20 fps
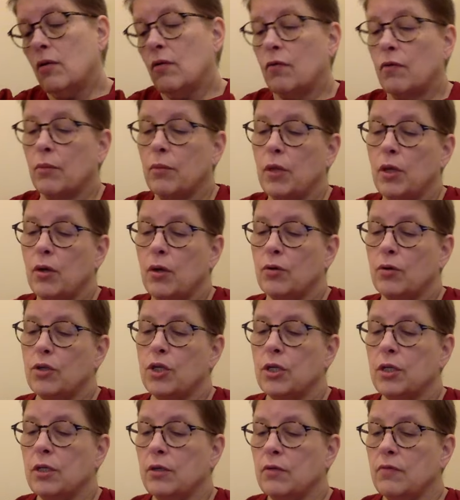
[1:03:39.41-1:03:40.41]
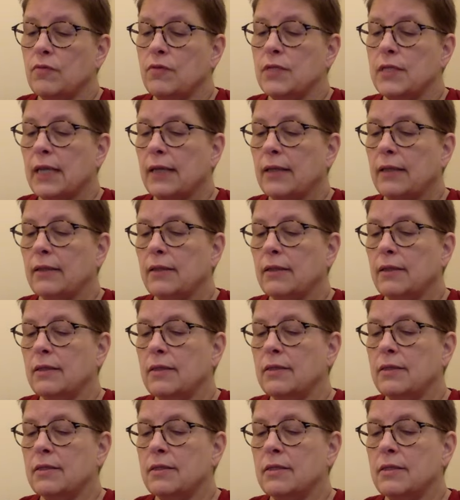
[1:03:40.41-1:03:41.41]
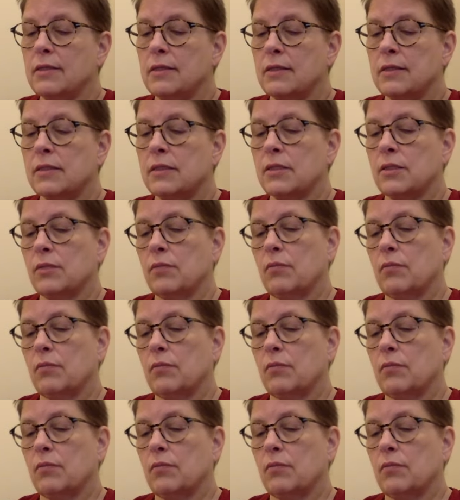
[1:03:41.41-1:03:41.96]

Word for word: from the ocean of cyclic existence,